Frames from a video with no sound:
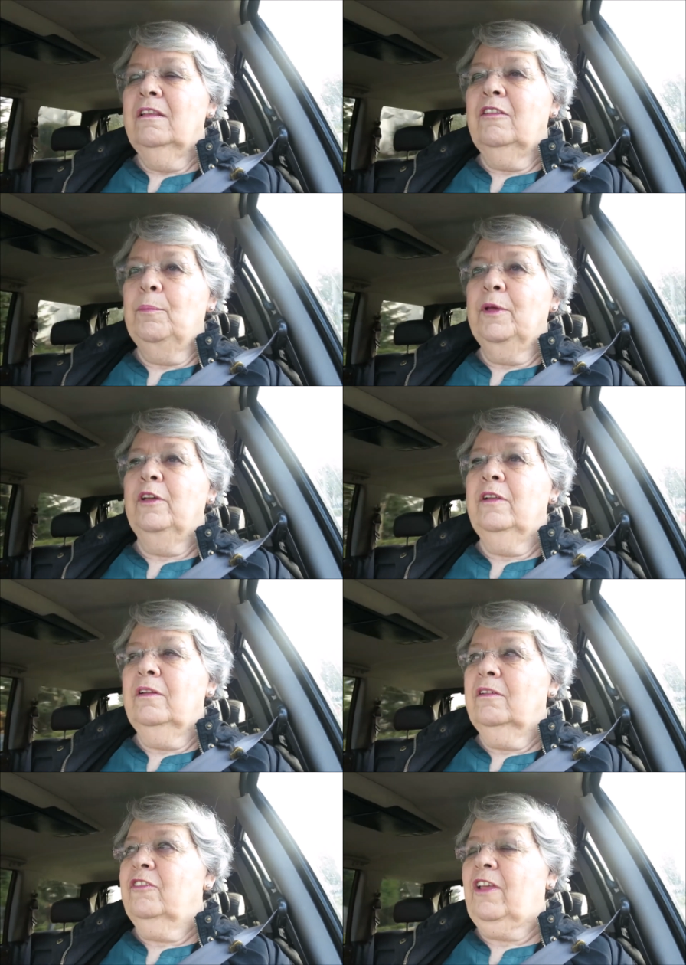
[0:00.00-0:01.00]
the bird
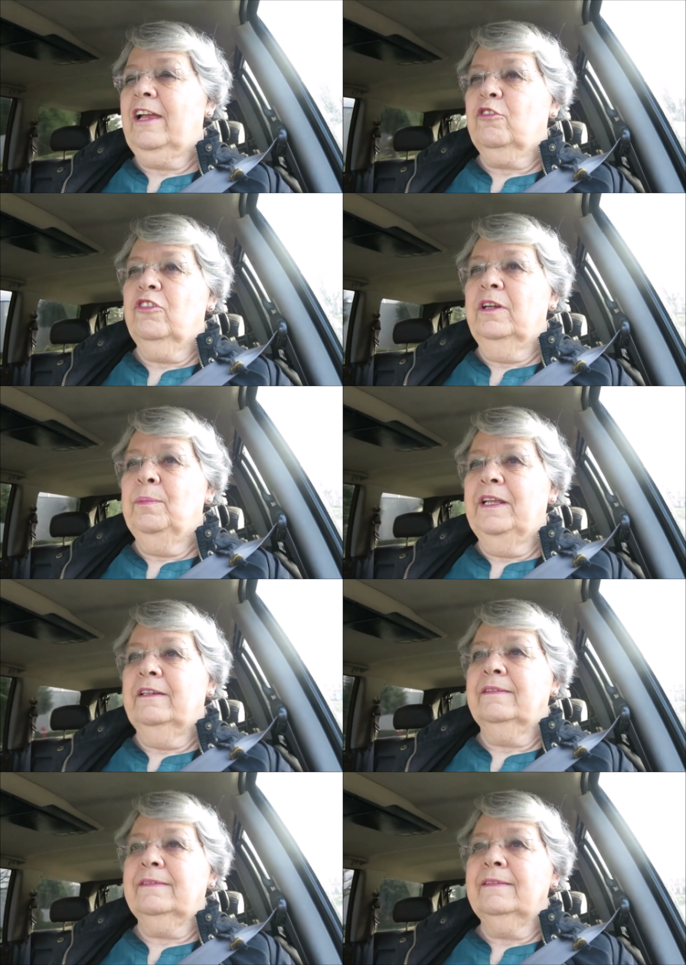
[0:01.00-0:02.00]
sanctuary
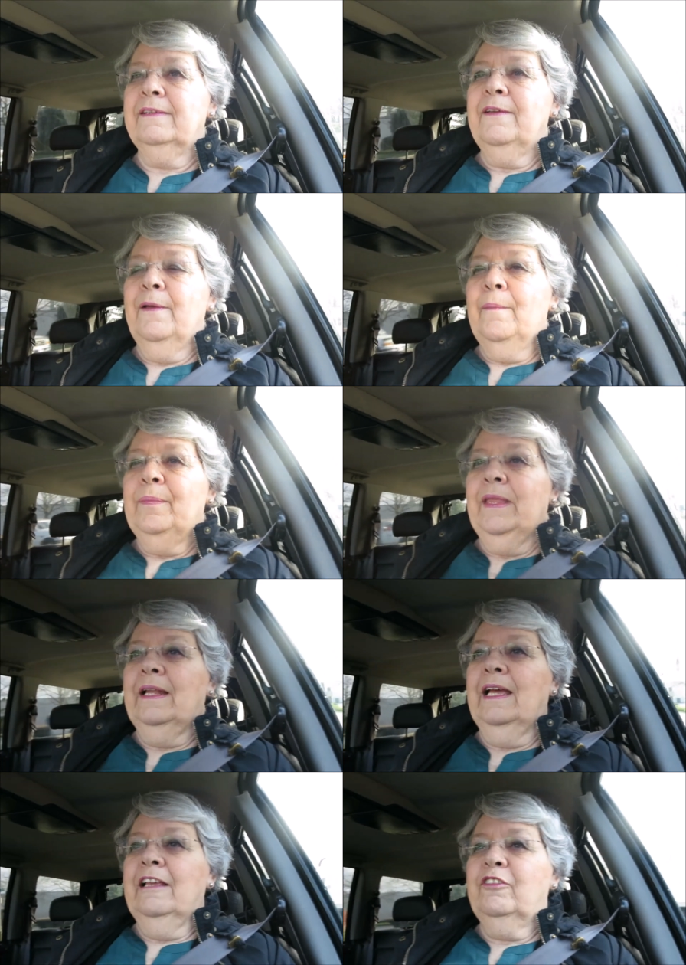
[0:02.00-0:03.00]
place,
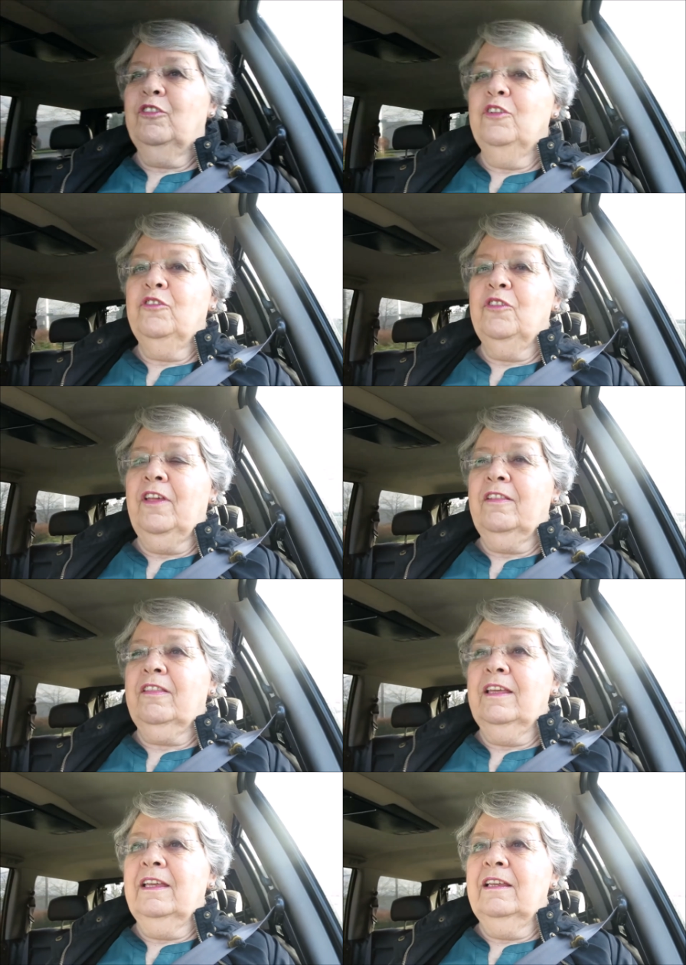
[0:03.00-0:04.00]
and I showed you that
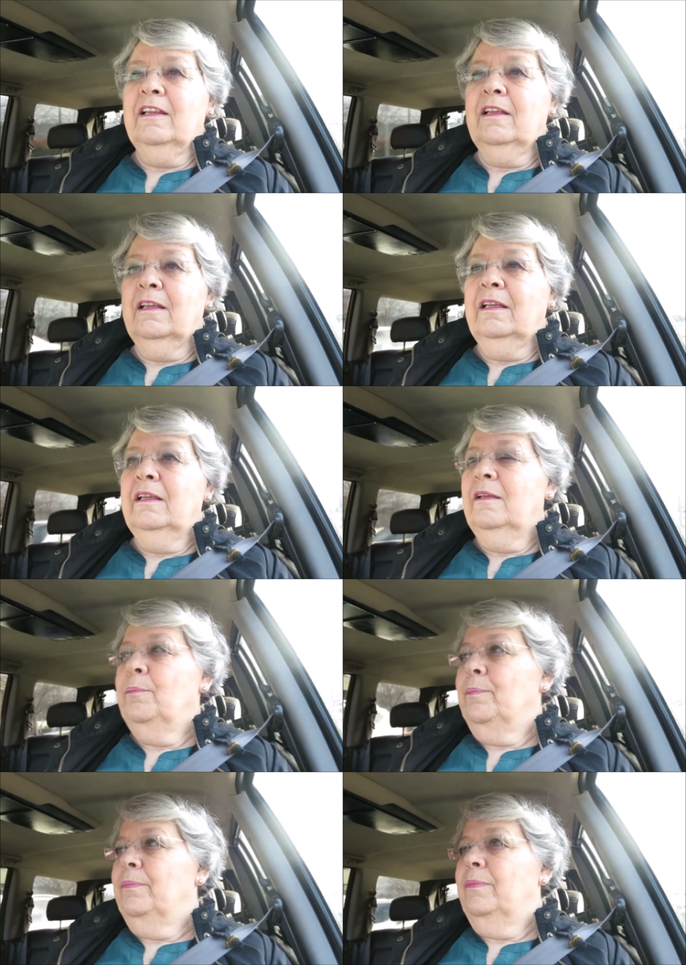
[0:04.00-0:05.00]
the
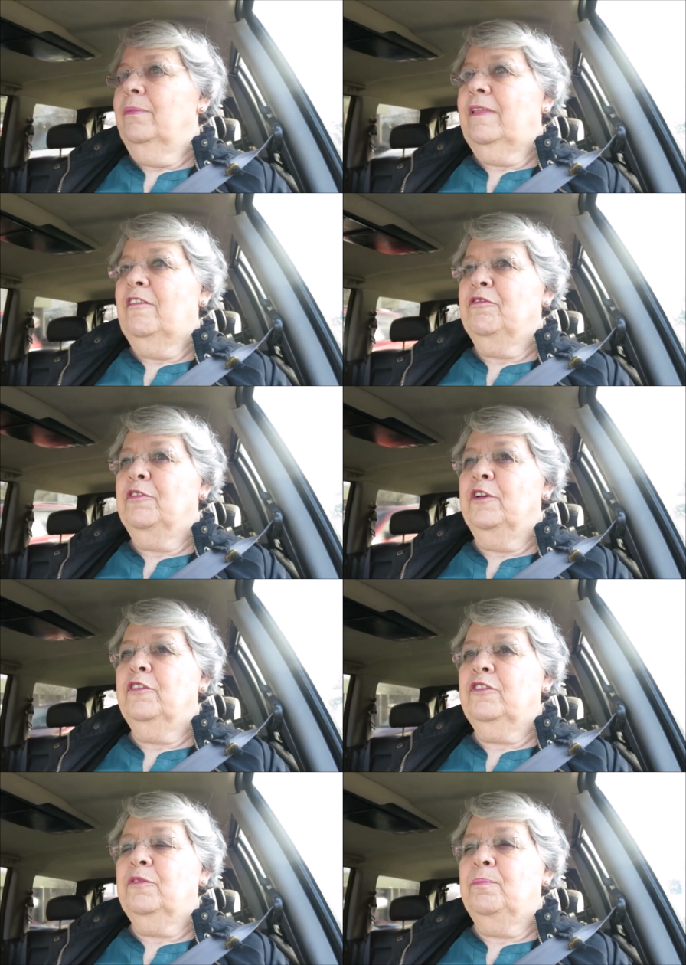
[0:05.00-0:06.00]
that
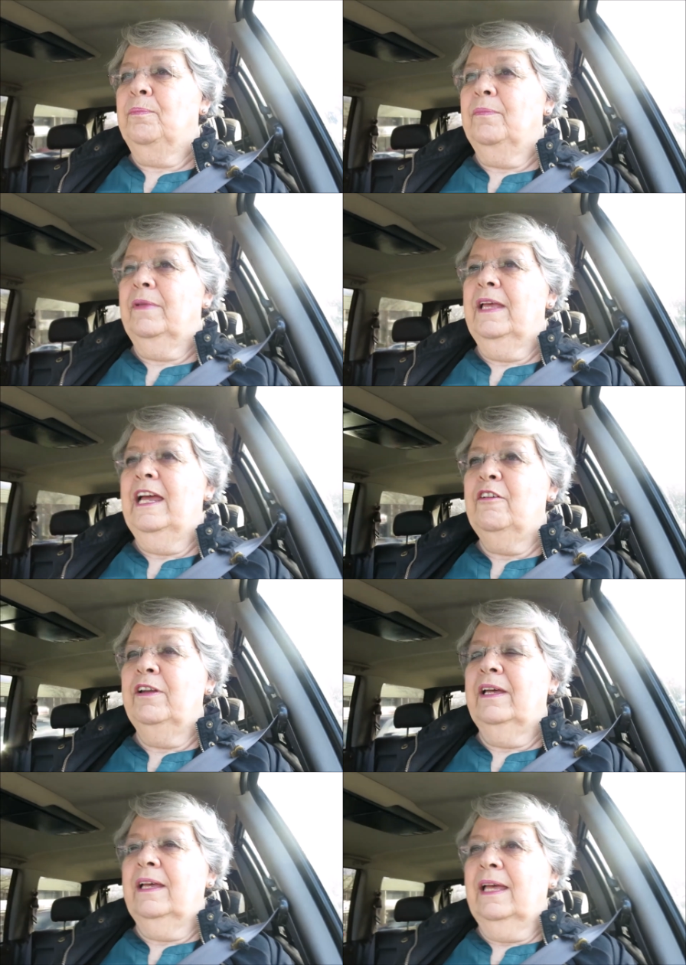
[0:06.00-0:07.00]
first
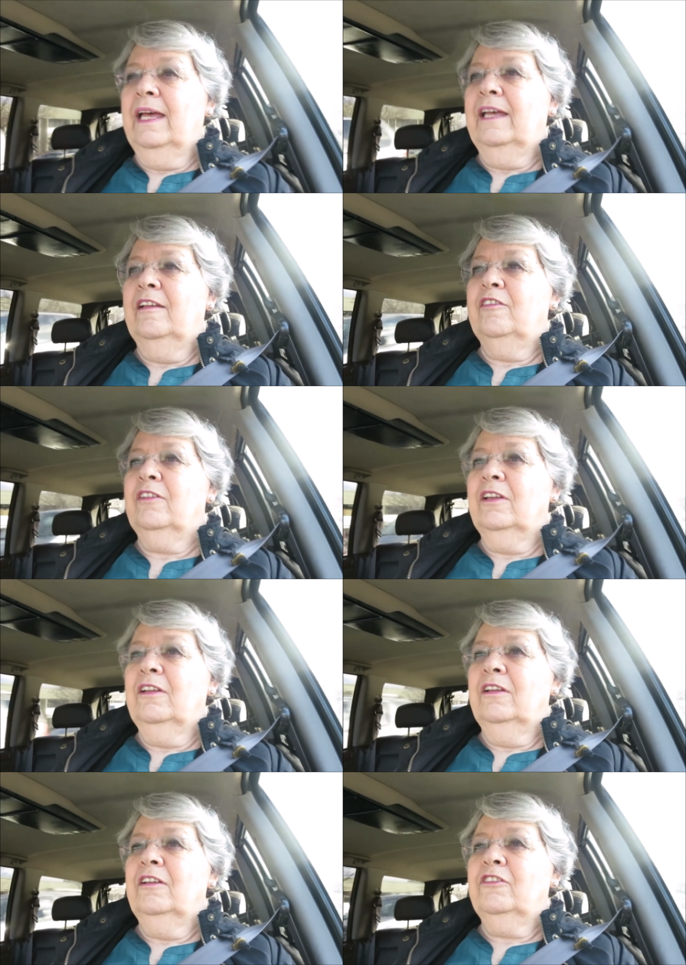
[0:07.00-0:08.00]
area had
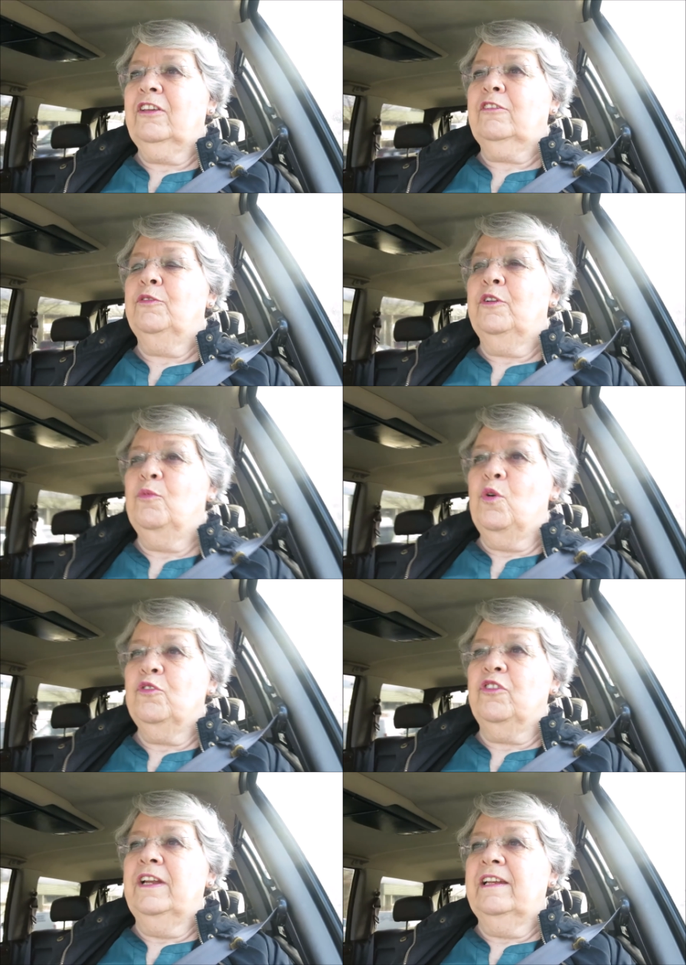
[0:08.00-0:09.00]
six foot of
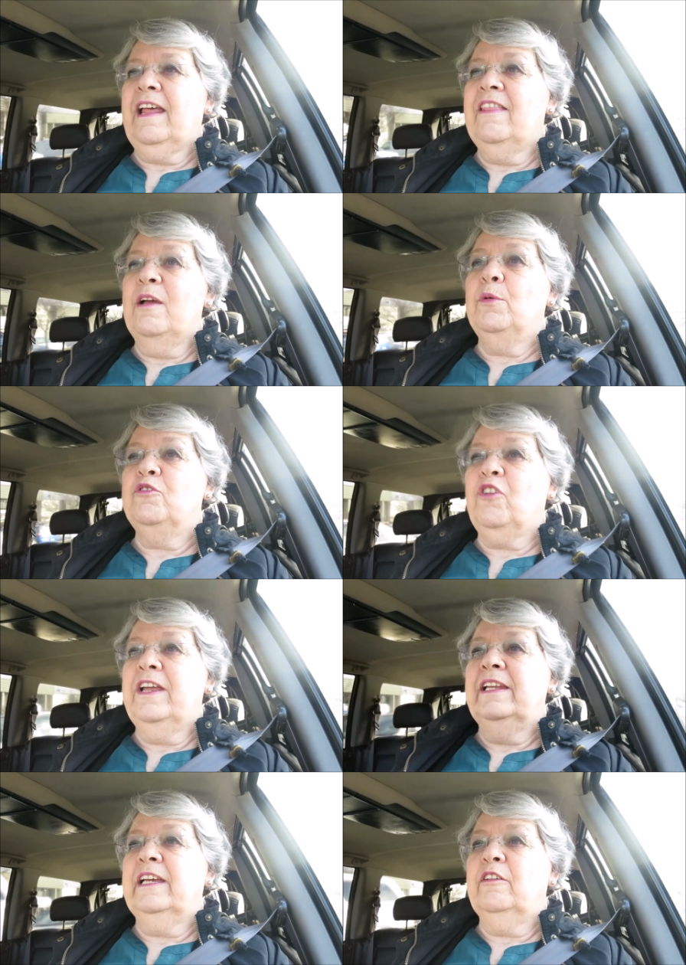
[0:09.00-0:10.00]
water in it and they were
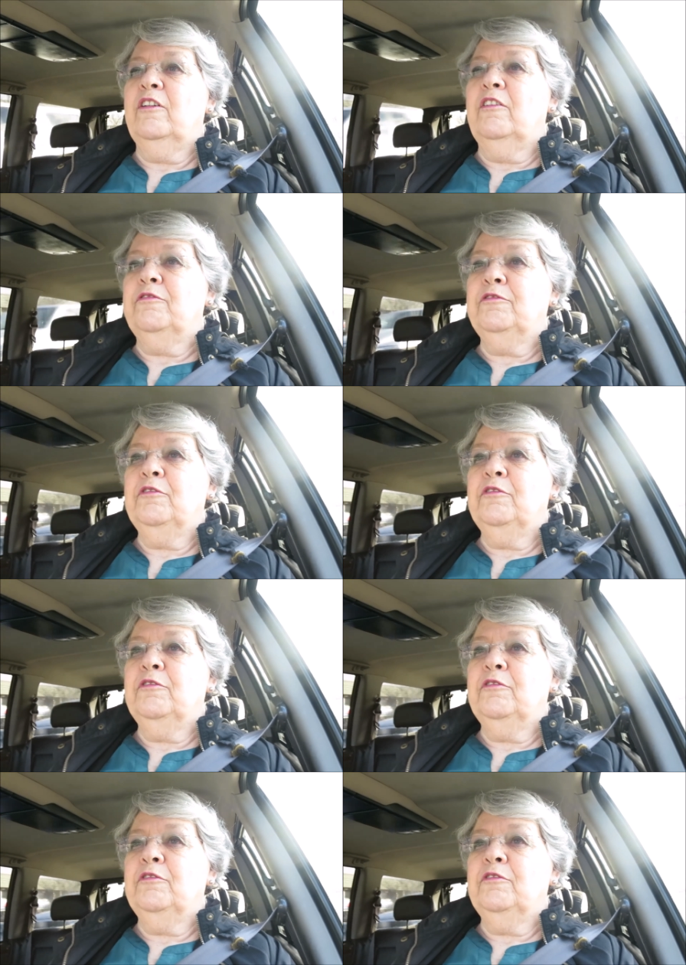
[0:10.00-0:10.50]
draining it off.